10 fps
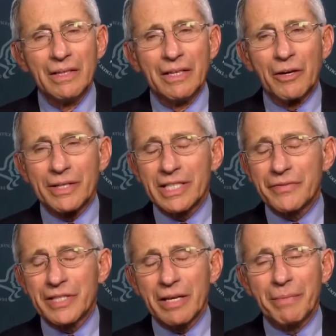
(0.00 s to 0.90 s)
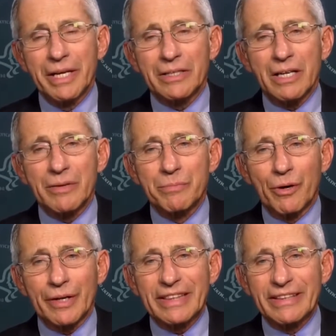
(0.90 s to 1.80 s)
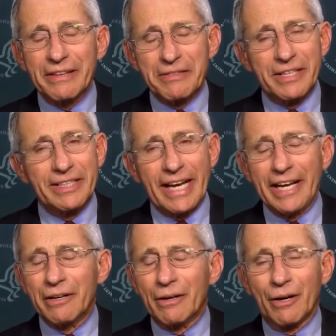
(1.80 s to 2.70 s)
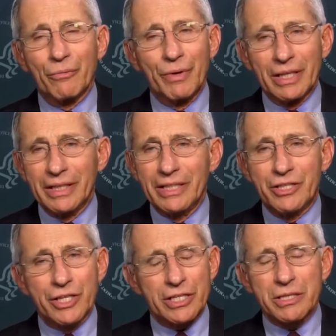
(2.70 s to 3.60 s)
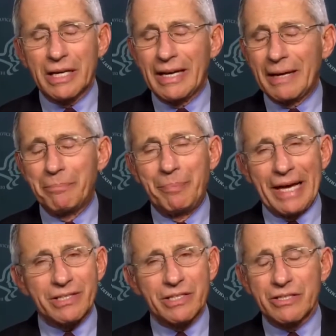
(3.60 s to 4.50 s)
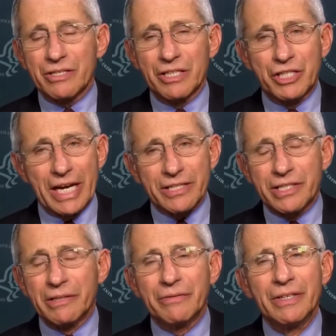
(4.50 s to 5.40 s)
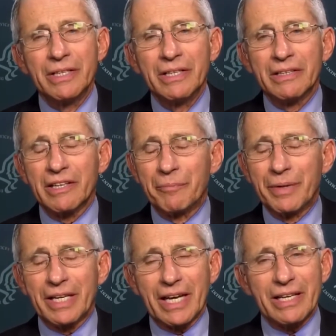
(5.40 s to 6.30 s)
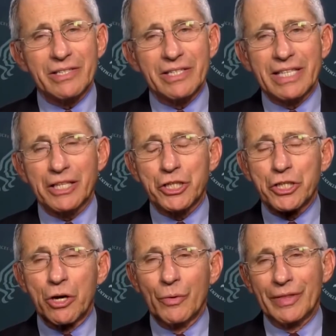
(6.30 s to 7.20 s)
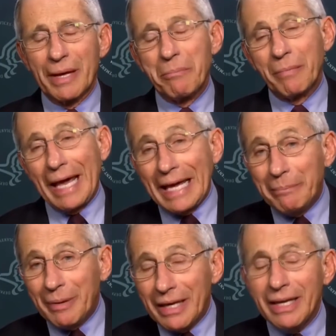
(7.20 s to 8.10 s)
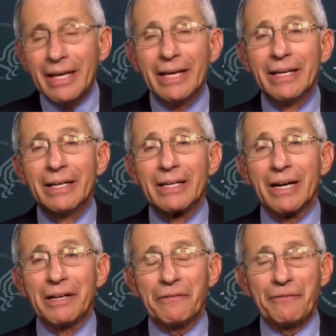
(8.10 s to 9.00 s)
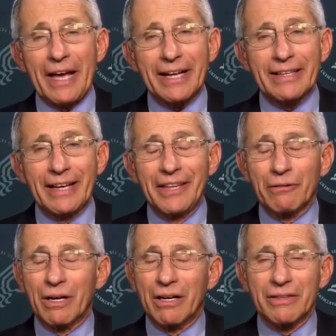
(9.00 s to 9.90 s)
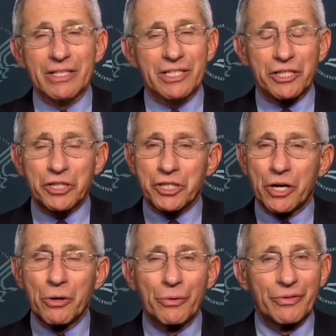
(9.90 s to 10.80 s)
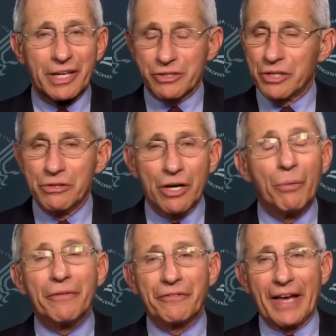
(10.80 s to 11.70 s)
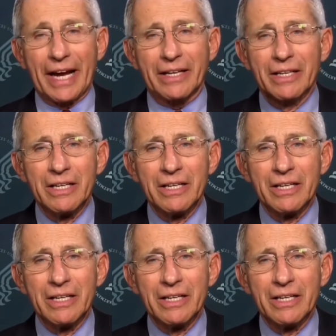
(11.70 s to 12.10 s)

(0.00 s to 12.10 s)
You know, as I've said many times, Margaret, the data are really just at best suggestive. There have been cases that show there may be an effect, and there are others to show there's no effect.